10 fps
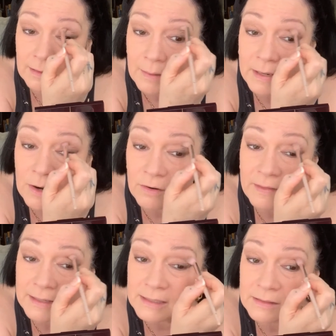Let me know if
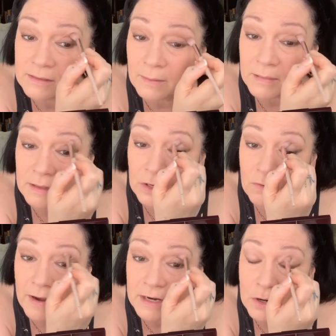that's something that you
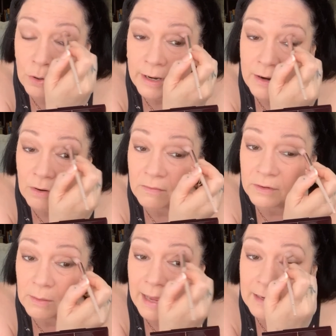find annoying or
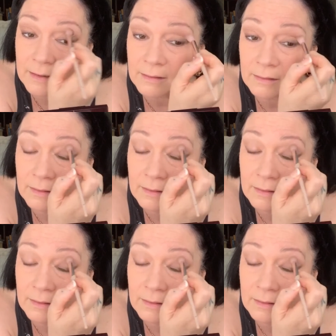if you like it.